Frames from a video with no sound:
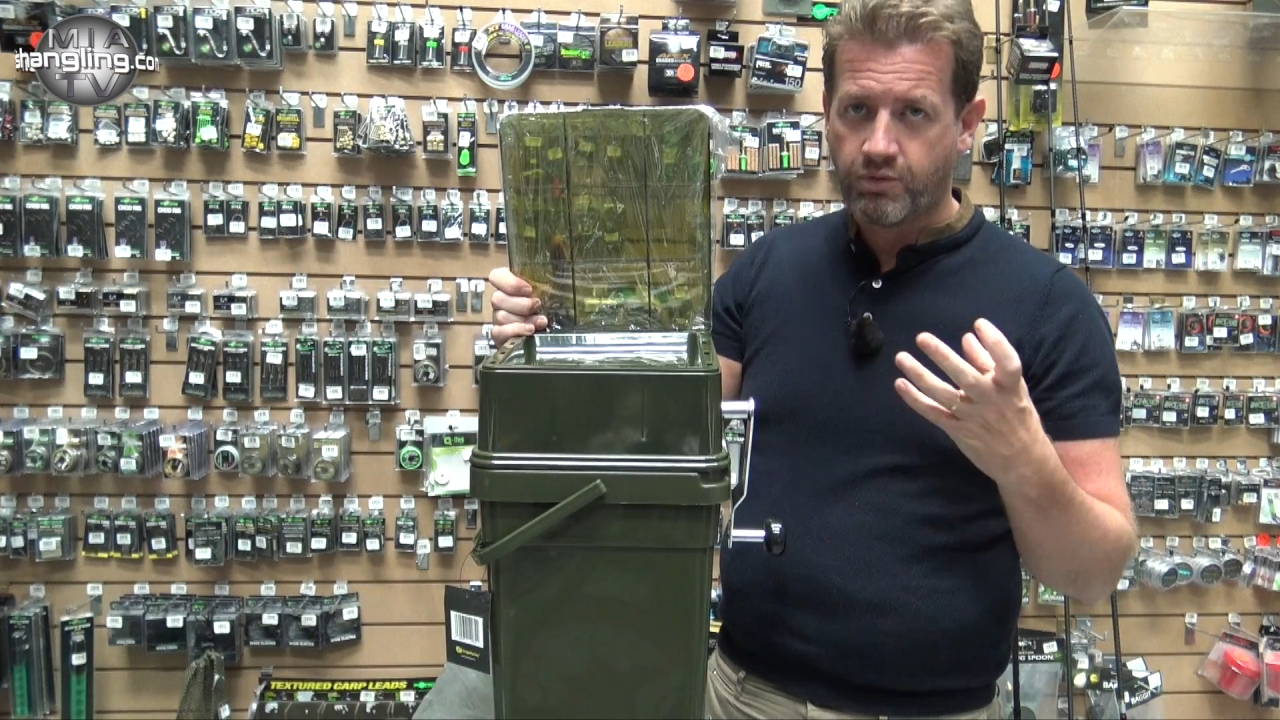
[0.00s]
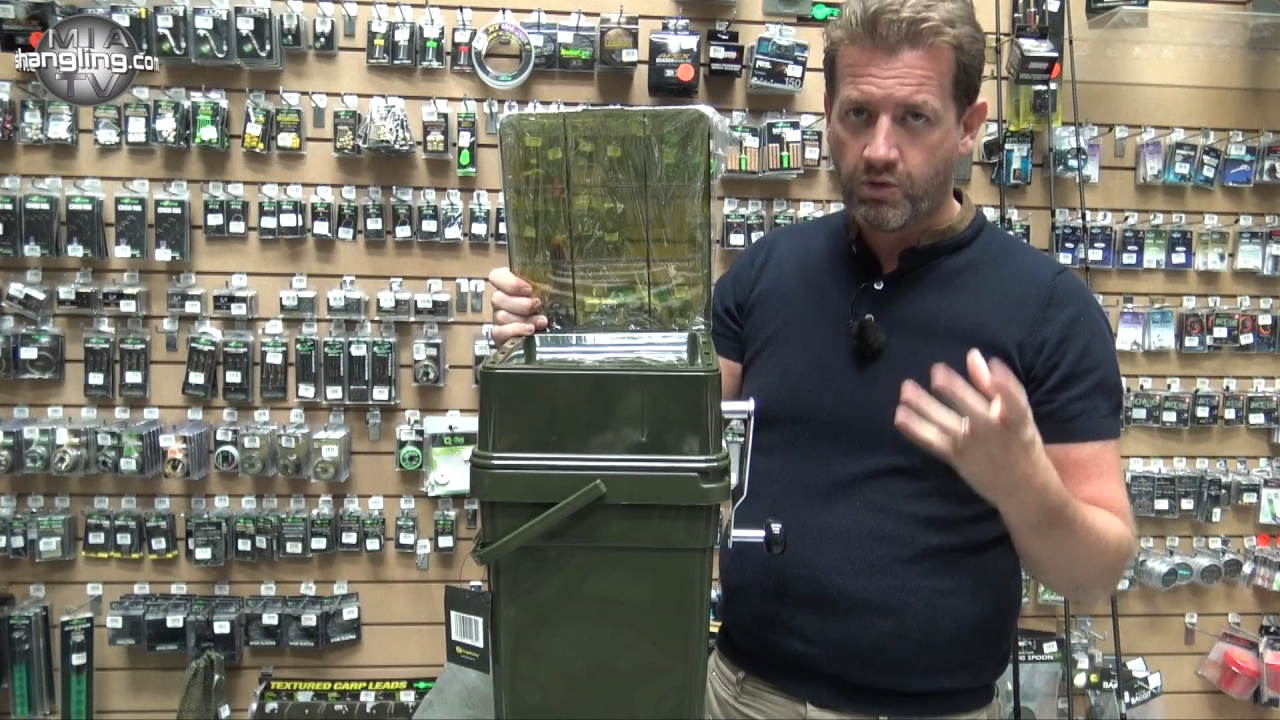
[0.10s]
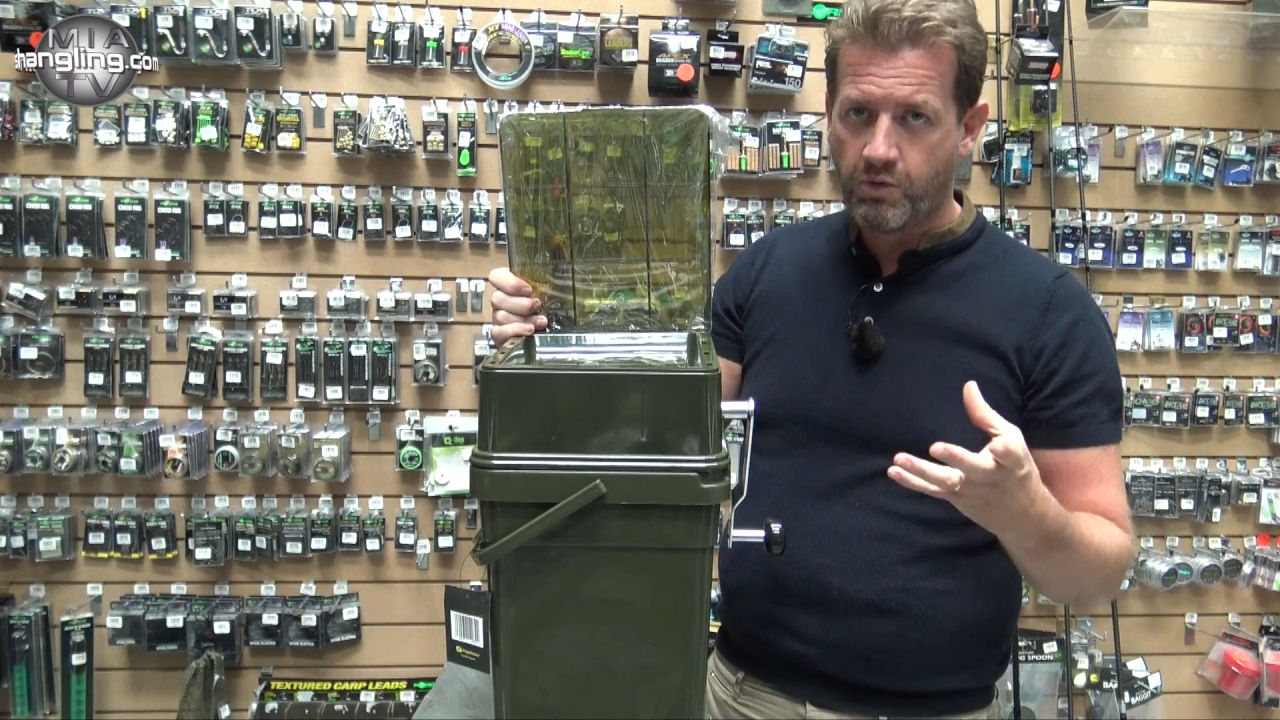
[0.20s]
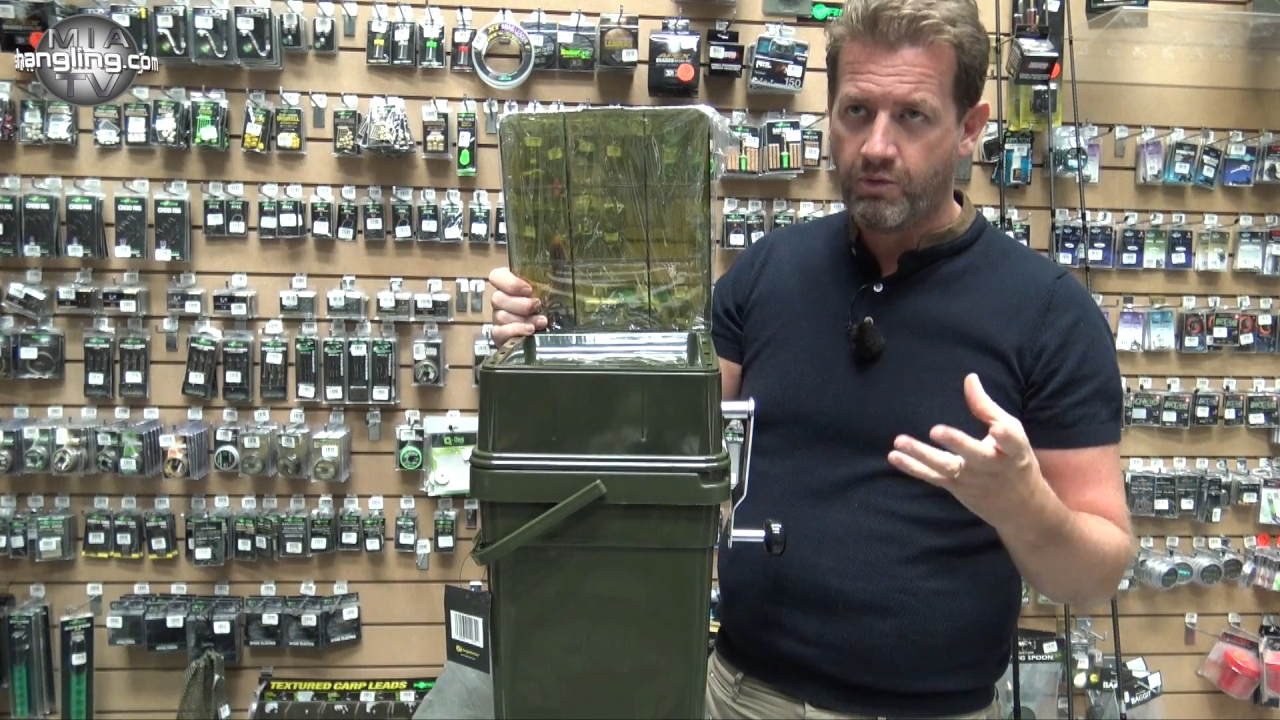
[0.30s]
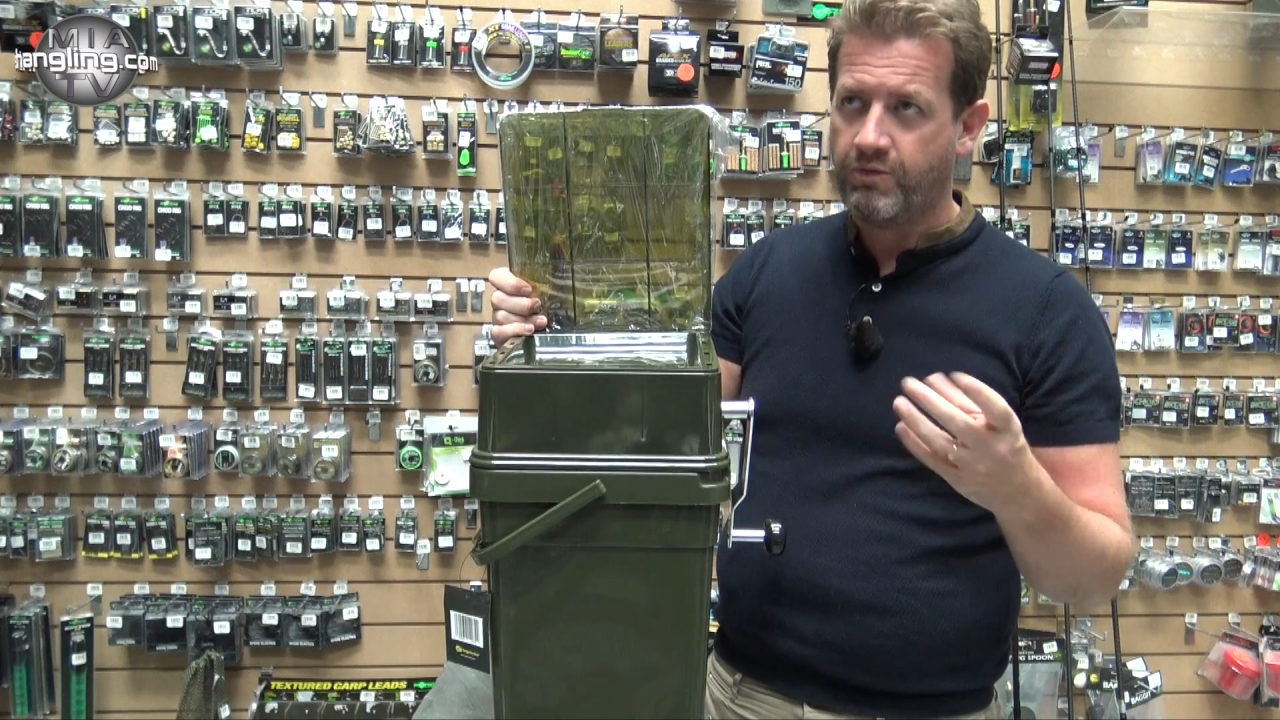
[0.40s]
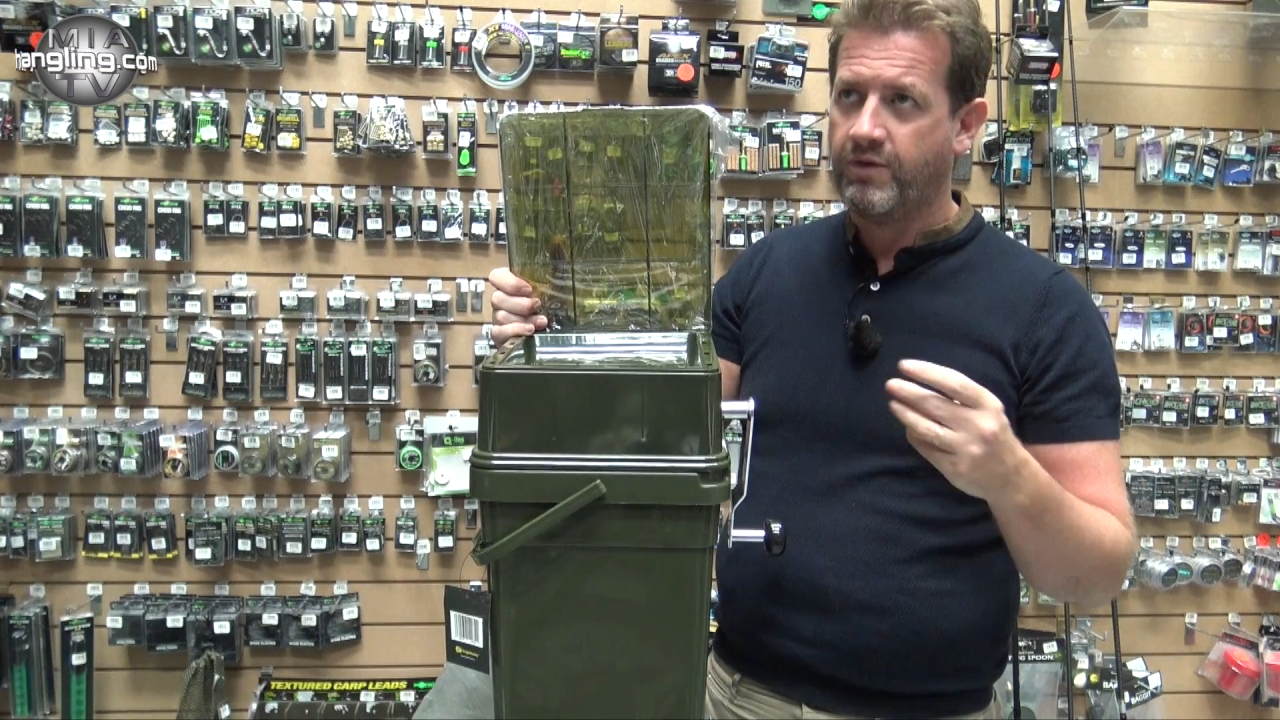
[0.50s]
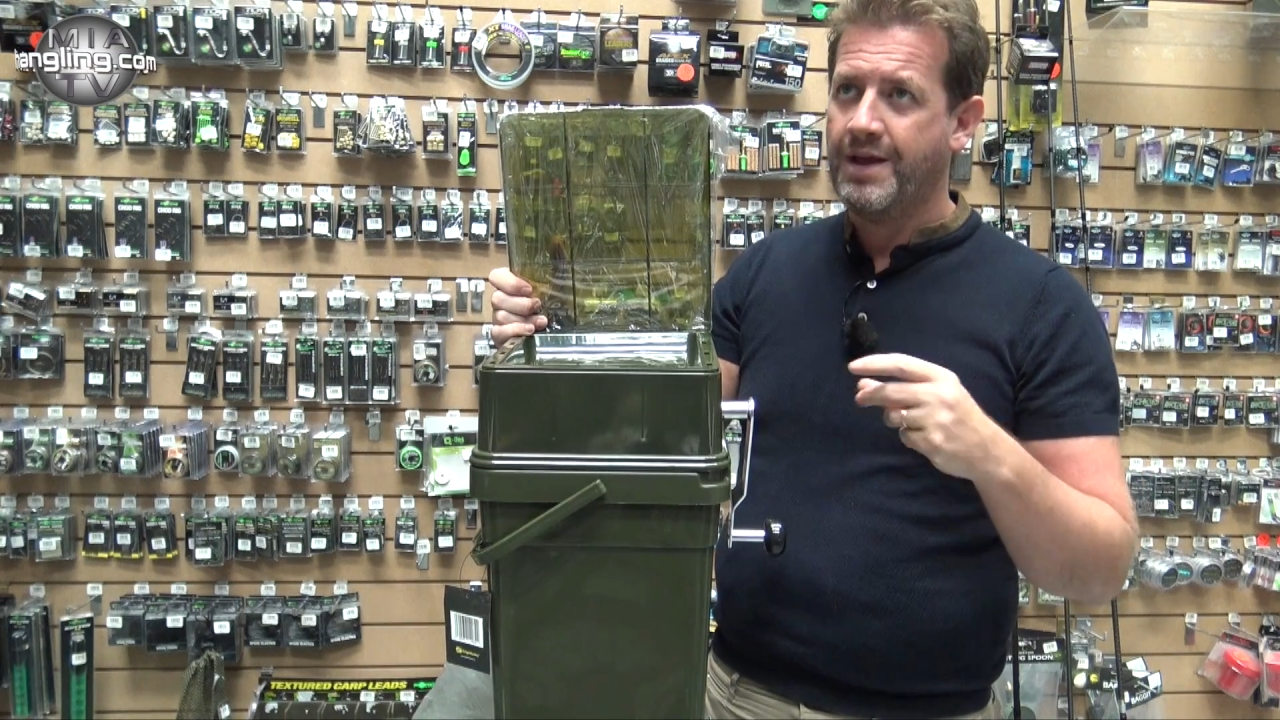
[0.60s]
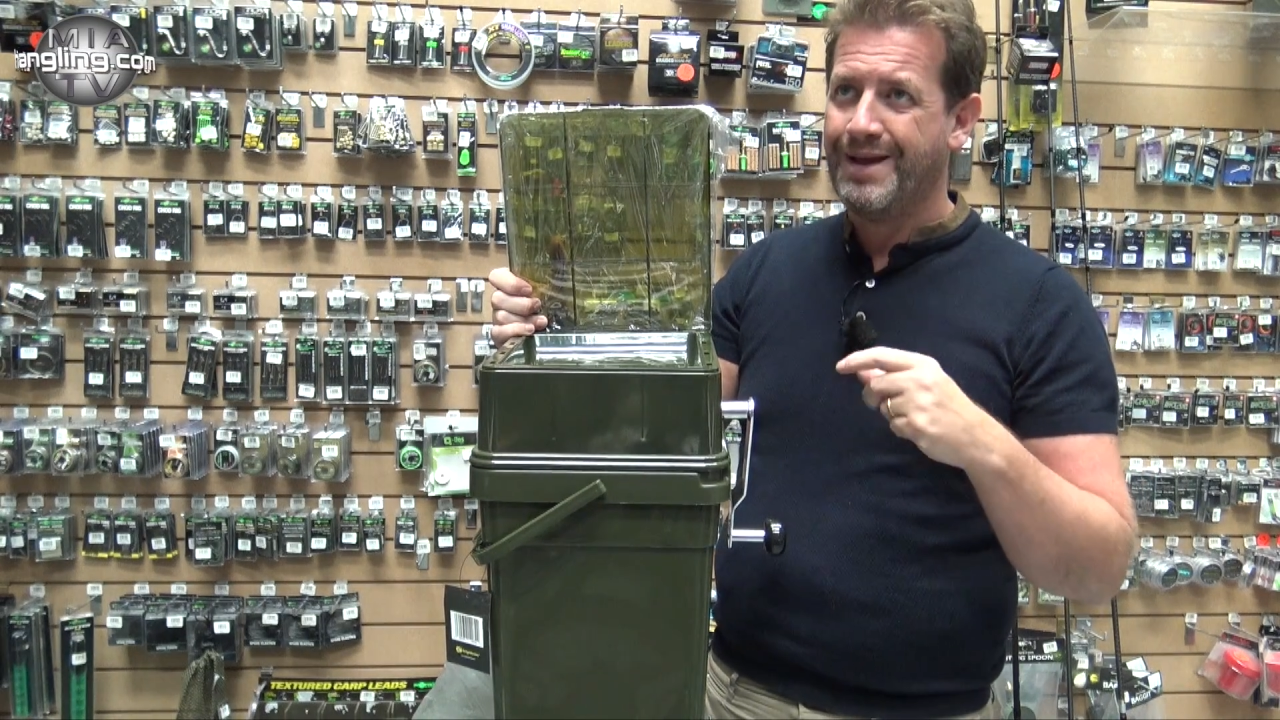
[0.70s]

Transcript: prove